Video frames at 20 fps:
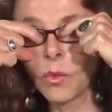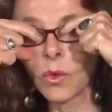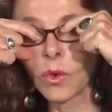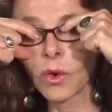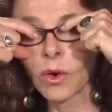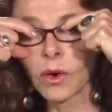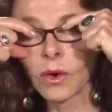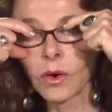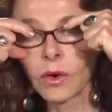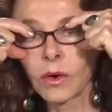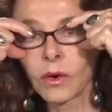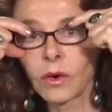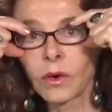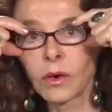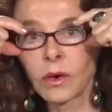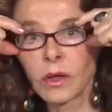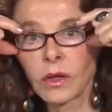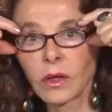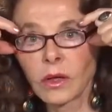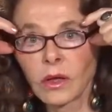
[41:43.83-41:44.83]
were
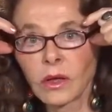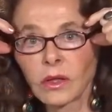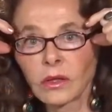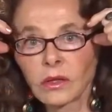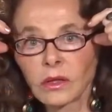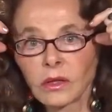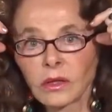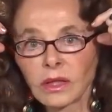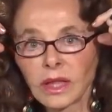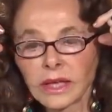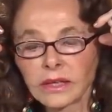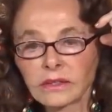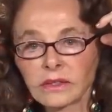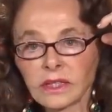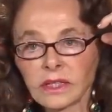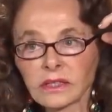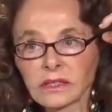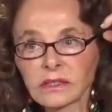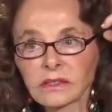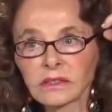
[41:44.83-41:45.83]

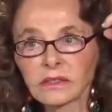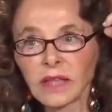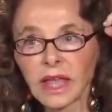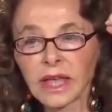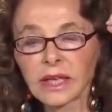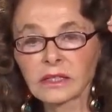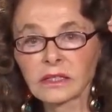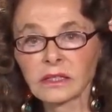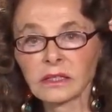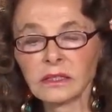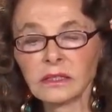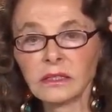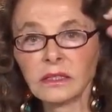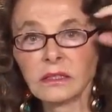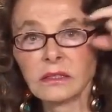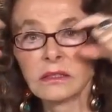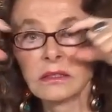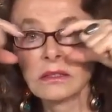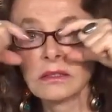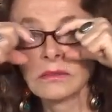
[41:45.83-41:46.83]
like this,
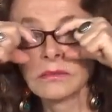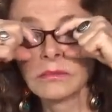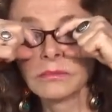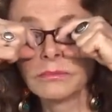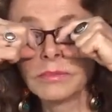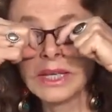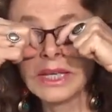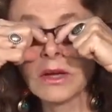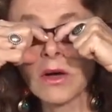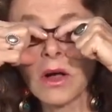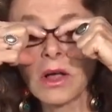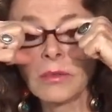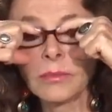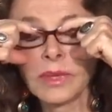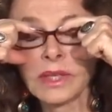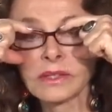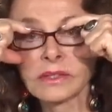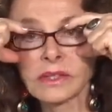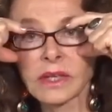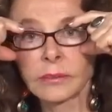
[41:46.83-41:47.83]
slanted, big
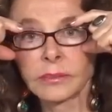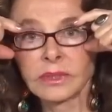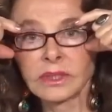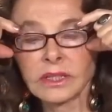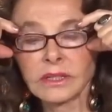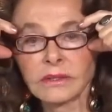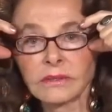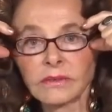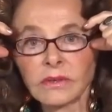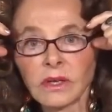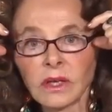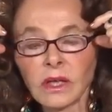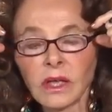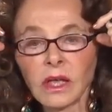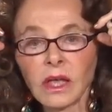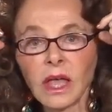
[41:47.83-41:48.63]
almonds, I believe.